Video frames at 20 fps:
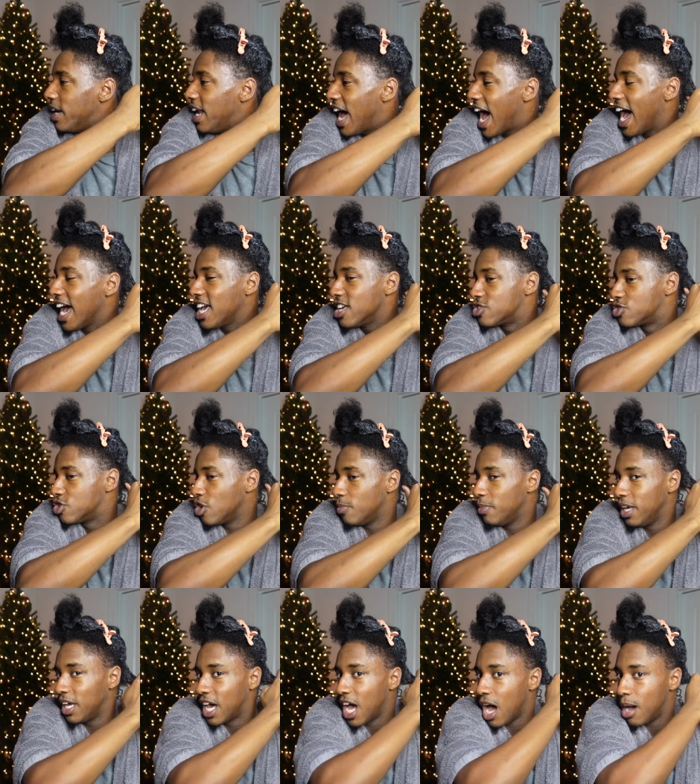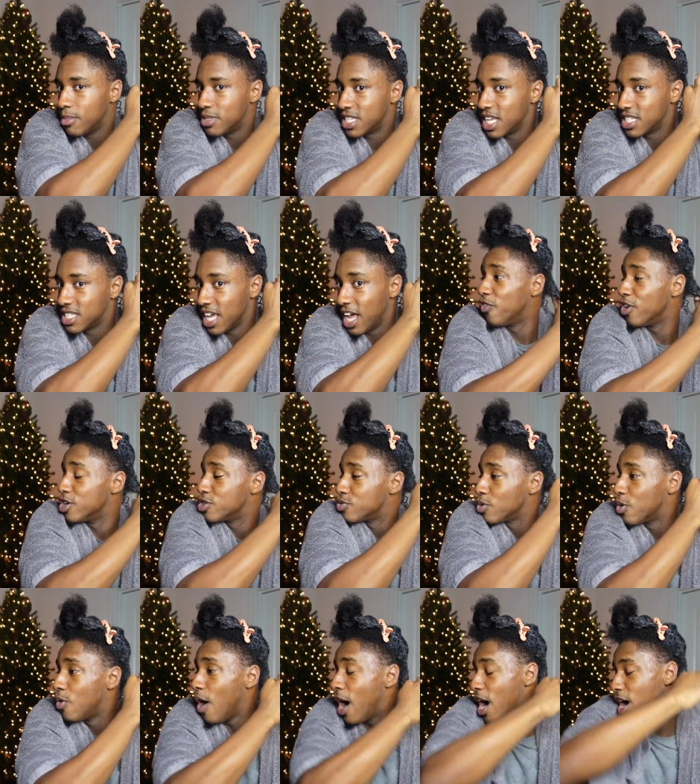that I get so many comments that's like, first
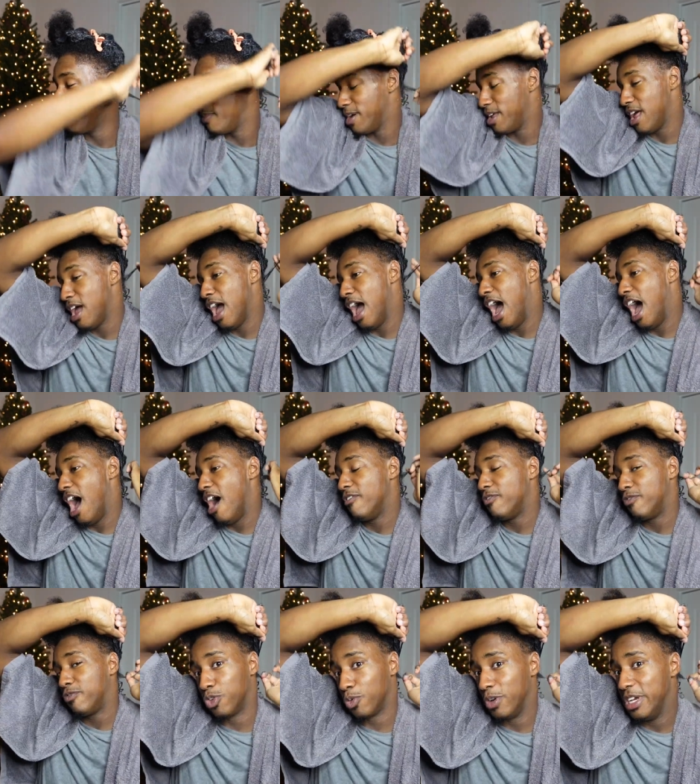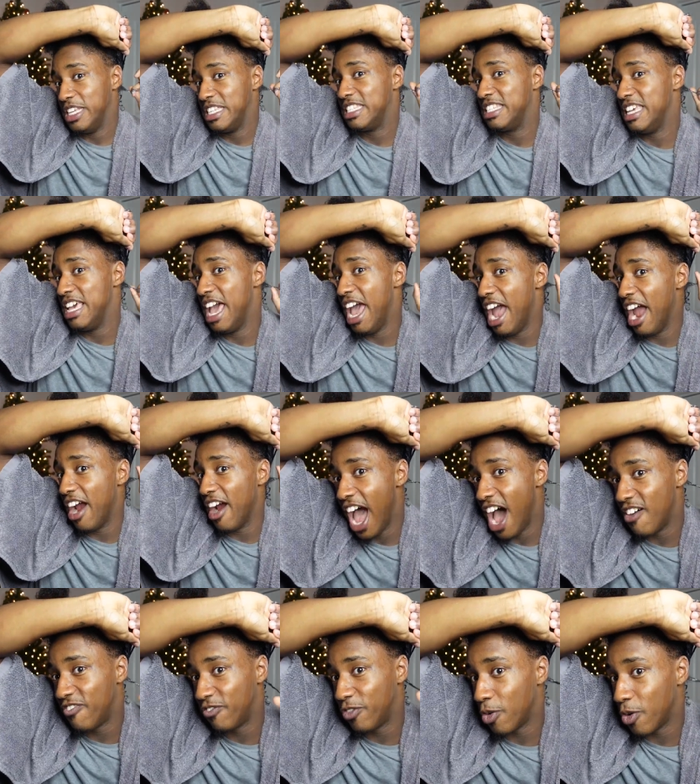requirement, have three C hair,
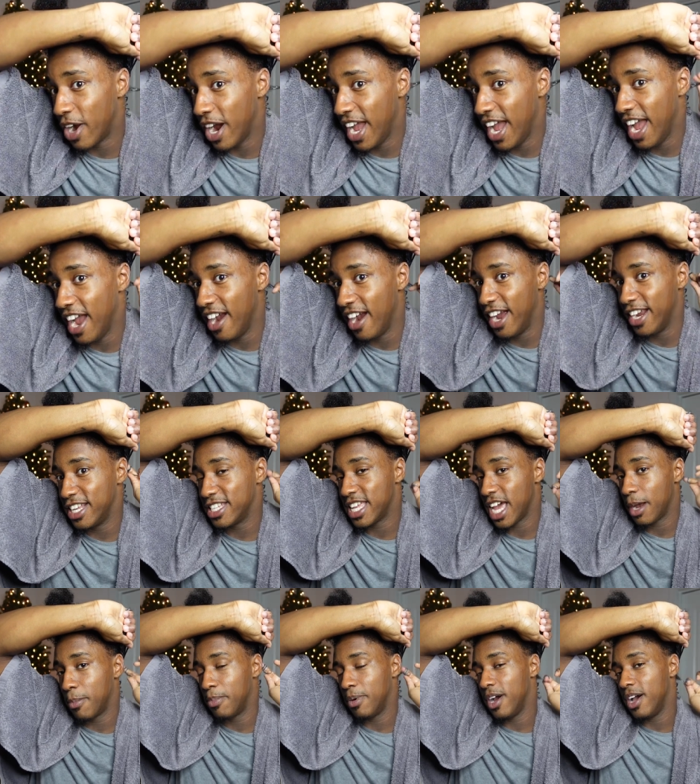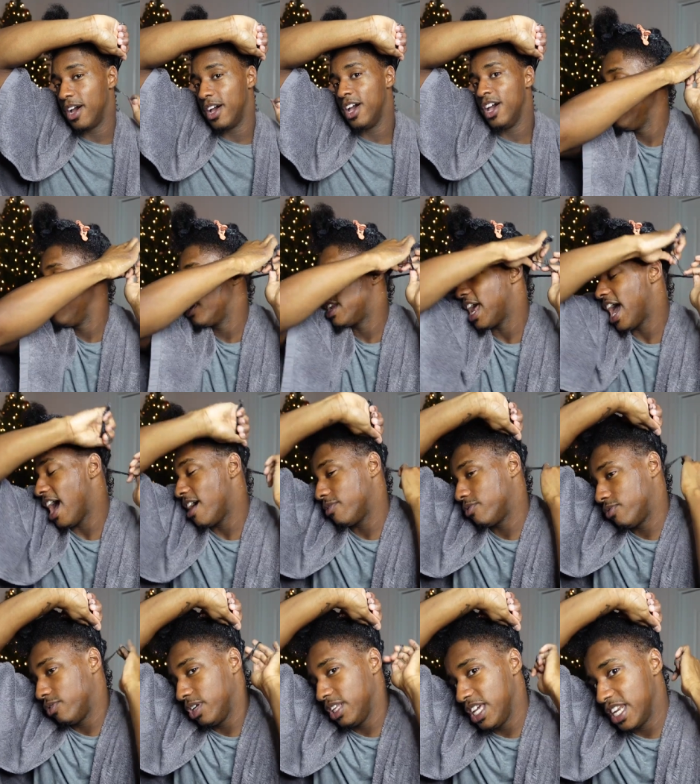have four A hair. And it's like, bruh, you can
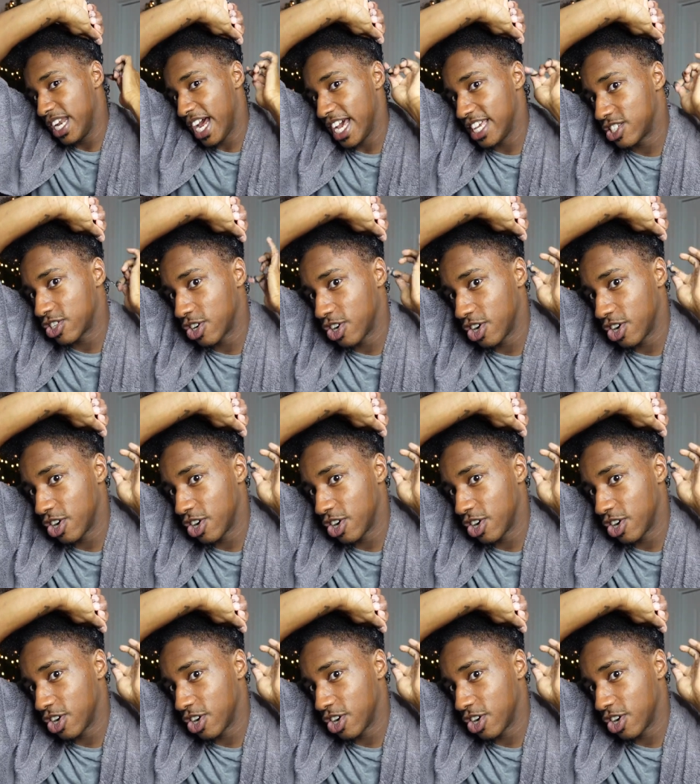have really nice